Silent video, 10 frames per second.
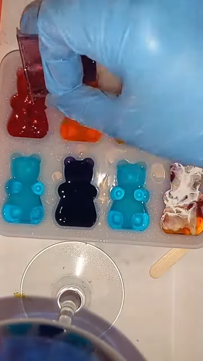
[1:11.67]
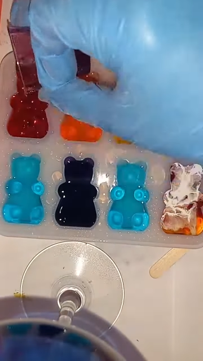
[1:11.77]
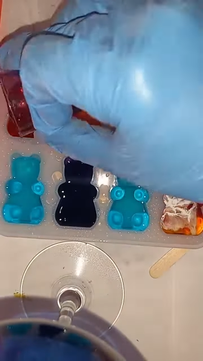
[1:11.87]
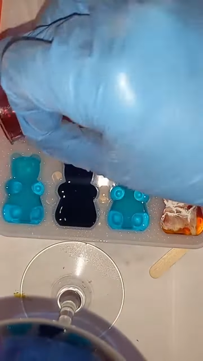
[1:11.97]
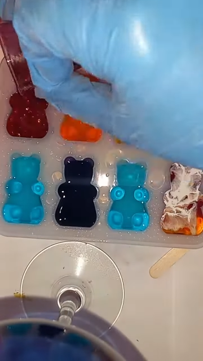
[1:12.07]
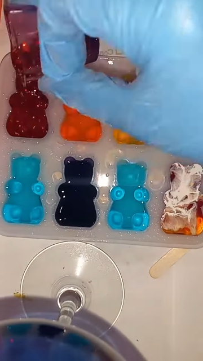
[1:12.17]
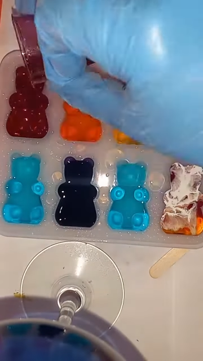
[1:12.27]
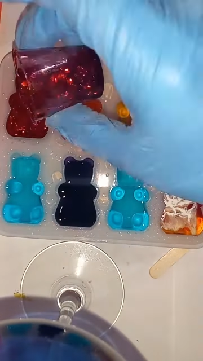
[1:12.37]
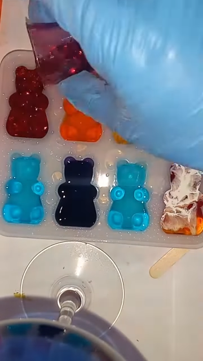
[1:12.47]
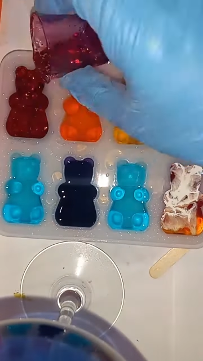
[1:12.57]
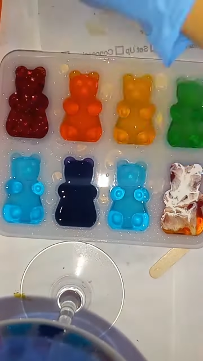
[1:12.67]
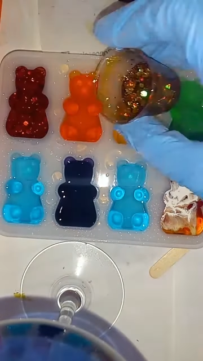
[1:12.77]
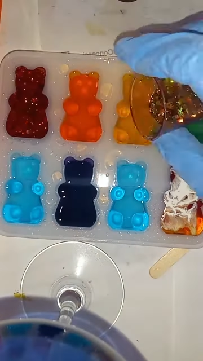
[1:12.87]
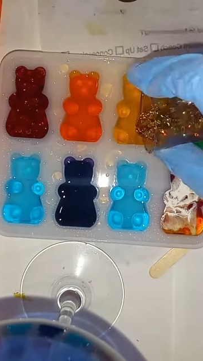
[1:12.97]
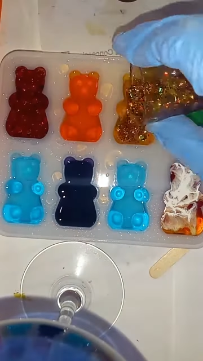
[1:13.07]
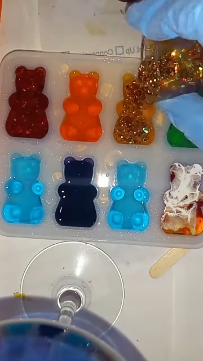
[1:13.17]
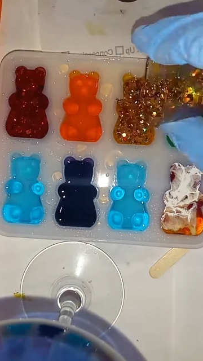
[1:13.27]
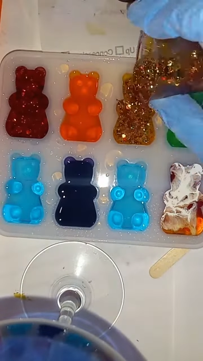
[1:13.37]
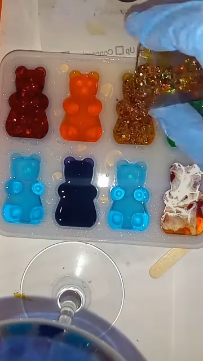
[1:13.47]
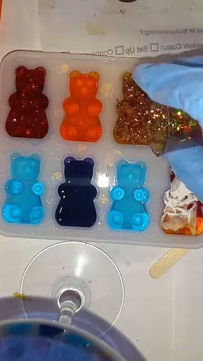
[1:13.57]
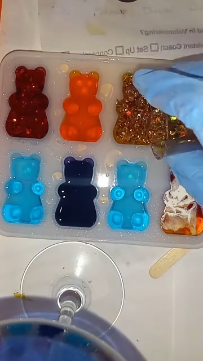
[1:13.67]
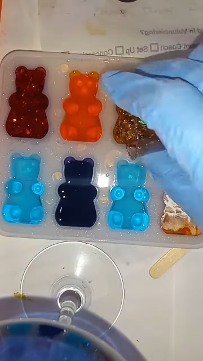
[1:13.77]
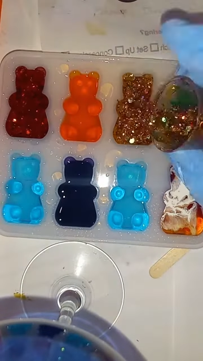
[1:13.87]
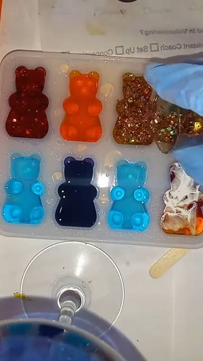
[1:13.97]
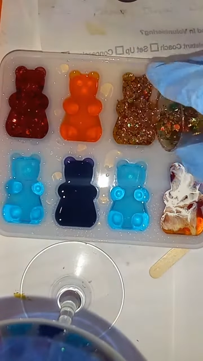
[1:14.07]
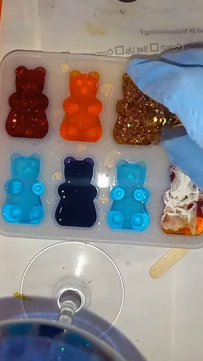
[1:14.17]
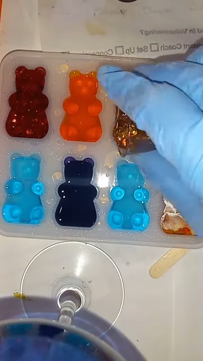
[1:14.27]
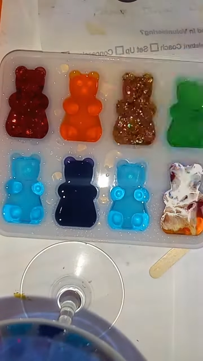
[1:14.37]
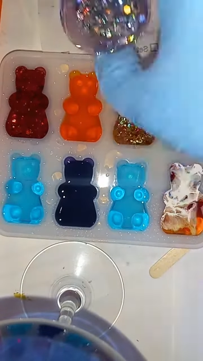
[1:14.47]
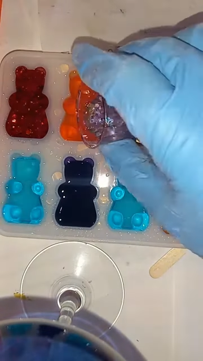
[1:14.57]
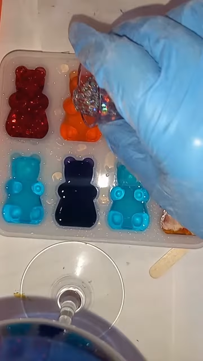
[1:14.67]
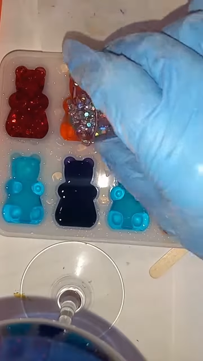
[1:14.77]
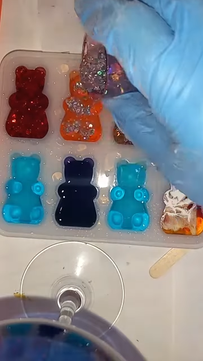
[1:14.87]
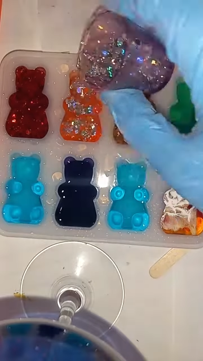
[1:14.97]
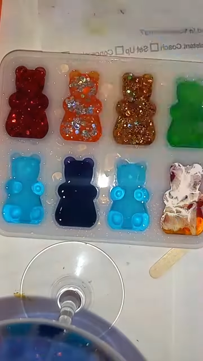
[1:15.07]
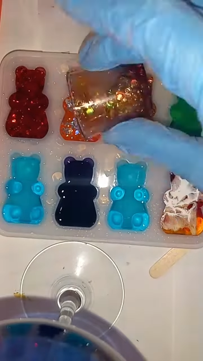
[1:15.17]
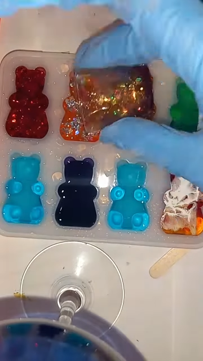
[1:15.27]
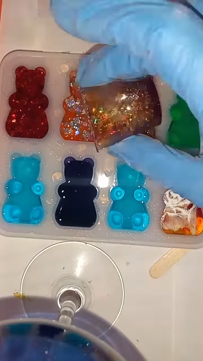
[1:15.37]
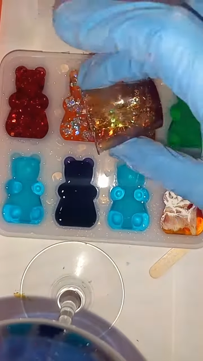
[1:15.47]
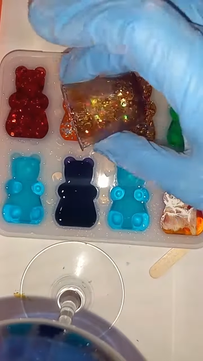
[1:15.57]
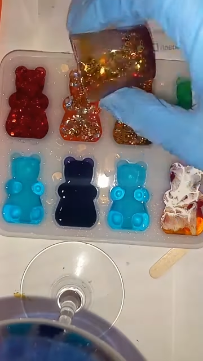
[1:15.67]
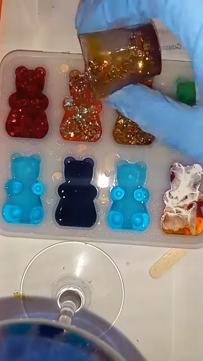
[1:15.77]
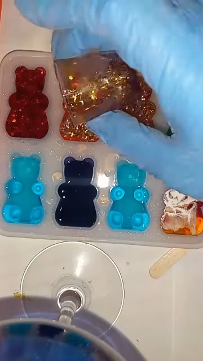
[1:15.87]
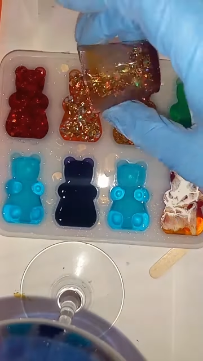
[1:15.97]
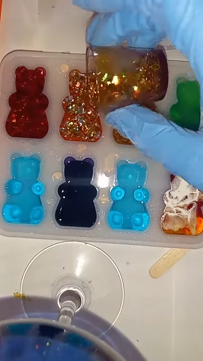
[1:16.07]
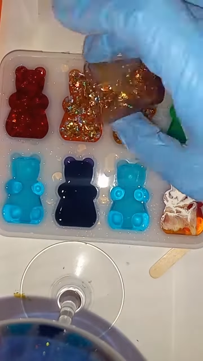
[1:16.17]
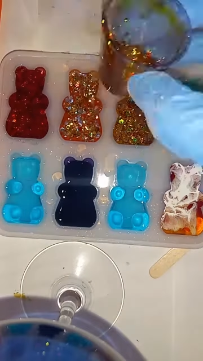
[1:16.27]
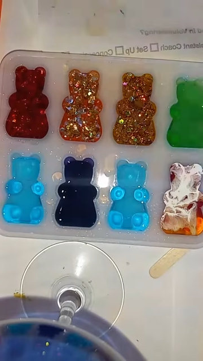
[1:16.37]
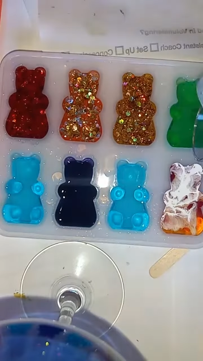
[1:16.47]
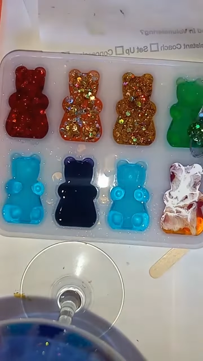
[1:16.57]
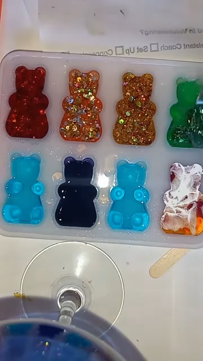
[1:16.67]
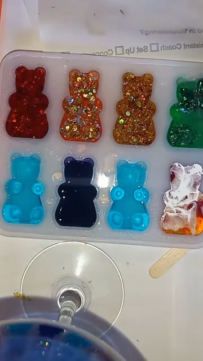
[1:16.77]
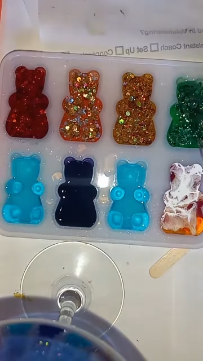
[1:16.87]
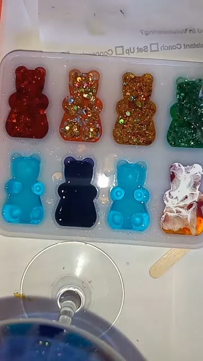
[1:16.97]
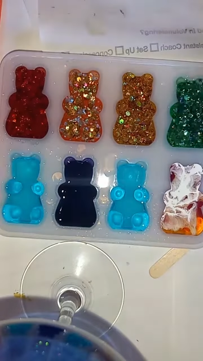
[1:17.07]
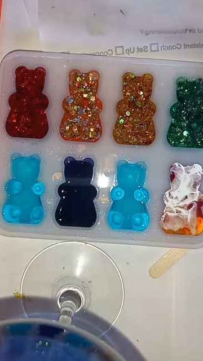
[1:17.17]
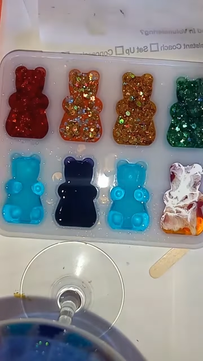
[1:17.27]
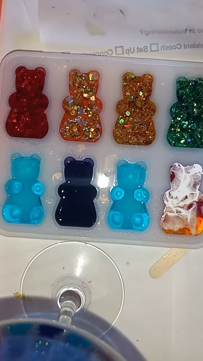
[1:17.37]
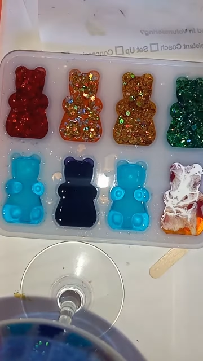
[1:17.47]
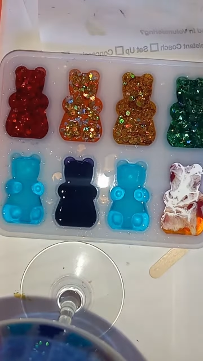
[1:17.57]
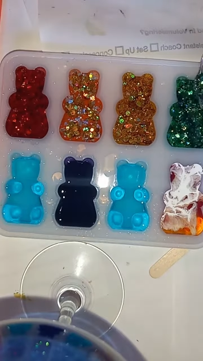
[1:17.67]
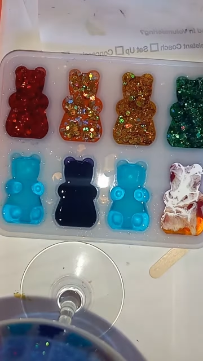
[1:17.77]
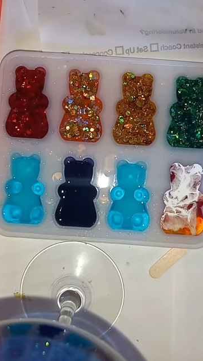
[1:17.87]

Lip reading: No face is visible, so there are no lips to read.